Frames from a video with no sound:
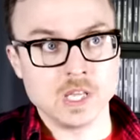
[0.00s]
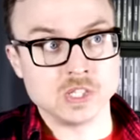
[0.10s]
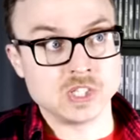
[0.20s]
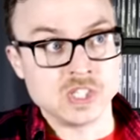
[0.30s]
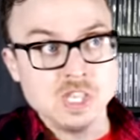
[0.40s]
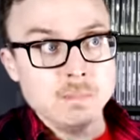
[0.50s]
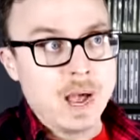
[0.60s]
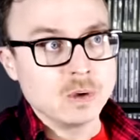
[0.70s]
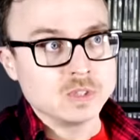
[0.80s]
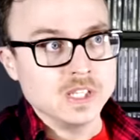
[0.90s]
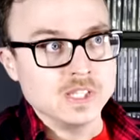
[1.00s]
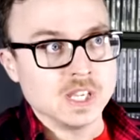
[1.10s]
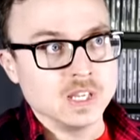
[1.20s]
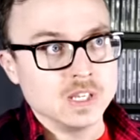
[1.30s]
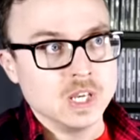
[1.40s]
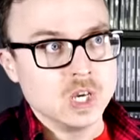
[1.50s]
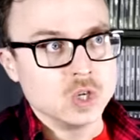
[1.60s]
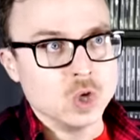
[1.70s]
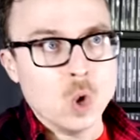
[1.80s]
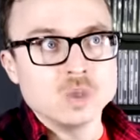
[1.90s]
see mountains and
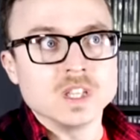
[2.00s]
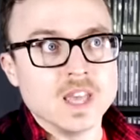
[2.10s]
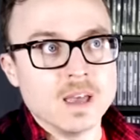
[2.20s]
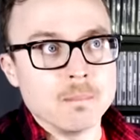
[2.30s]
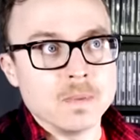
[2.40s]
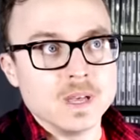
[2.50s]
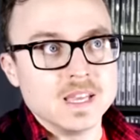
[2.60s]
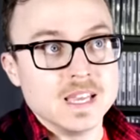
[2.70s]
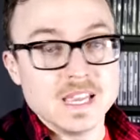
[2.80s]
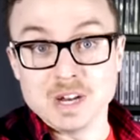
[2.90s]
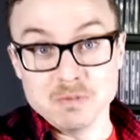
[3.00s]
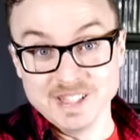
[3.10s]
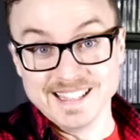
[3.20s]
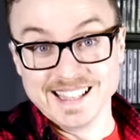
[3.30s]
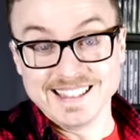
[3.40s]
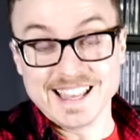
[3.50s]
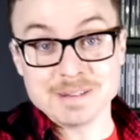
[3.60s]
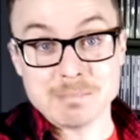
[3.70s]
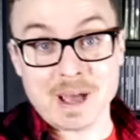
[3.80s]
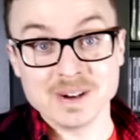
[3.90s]
go to them. And I really like
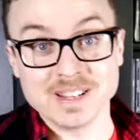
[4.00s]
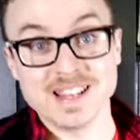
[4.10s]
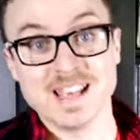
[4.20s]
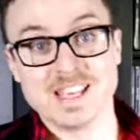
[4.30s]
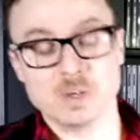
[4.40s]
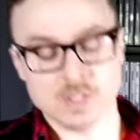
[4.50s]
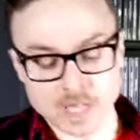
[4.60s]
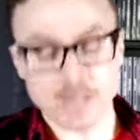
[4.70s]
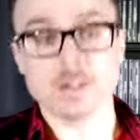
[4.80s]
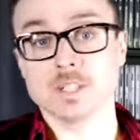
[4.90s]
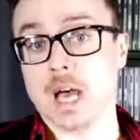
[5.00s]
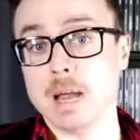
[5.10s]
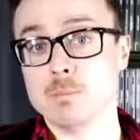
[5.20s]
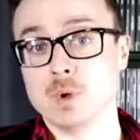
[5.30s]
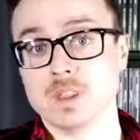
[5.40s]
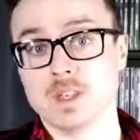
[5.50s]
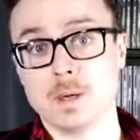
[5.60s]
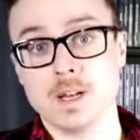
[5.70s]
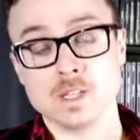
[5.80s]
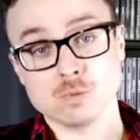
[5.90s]
that about it. You could take your time with
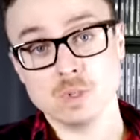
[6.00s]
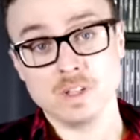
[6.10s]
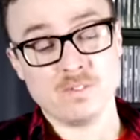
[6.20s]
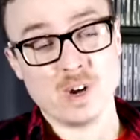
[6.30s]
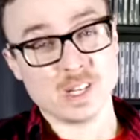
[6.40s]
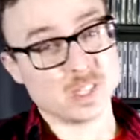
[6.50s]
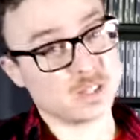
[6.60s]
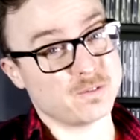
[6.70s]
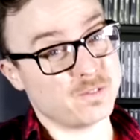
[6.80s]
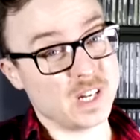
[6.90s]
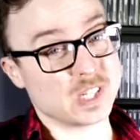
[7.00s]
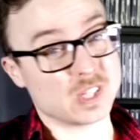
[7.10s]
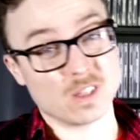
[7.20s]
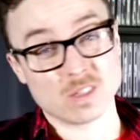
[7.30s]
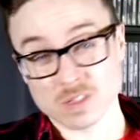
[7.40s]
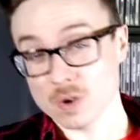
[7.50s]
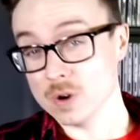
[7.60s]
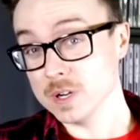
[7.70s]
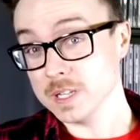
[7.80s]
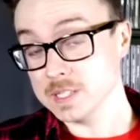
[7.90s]
it, and it's really fun. I just finished the
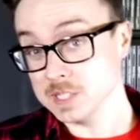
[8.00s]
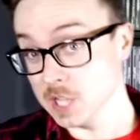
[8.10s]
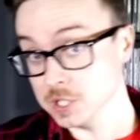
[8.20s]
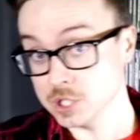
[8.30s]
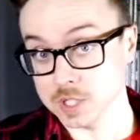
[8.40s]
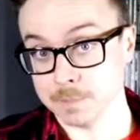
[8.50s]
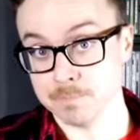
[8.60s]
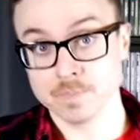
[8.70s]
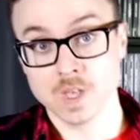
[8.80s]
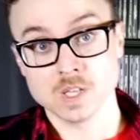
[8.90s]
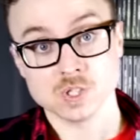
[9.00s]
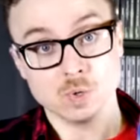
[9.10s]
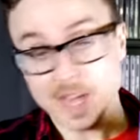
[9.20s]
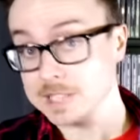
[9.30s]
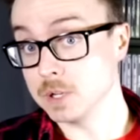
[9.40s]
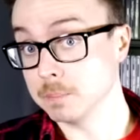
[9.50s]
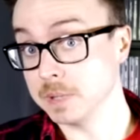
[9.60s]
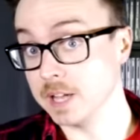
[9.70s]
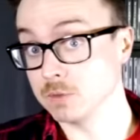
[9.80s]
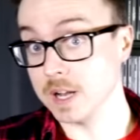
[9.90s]
third dungeon. So that's what I'm
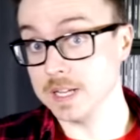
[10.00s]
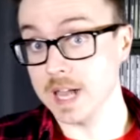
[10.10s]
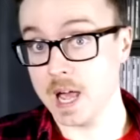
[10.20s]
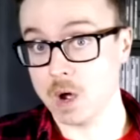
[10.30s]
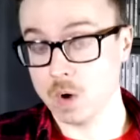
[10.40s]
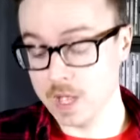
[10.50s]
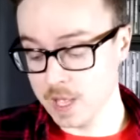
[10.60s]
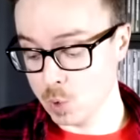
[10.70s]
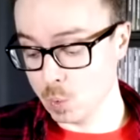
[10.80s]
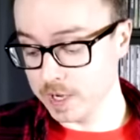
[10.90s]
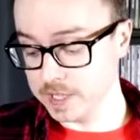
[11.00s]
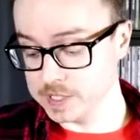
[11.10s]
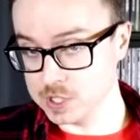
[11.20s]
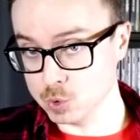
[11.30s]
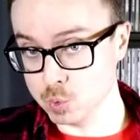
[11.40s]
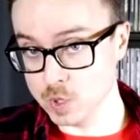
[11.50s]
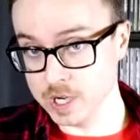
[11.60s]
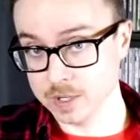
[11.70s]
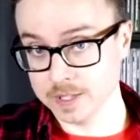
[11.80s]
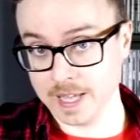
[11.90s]
playing right now. What is the
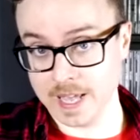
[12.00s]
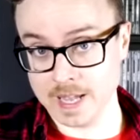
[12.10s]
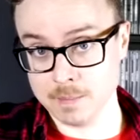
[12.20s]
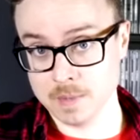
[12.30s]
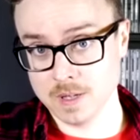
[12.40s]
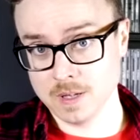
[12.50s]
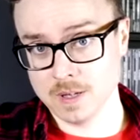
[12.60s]
weird game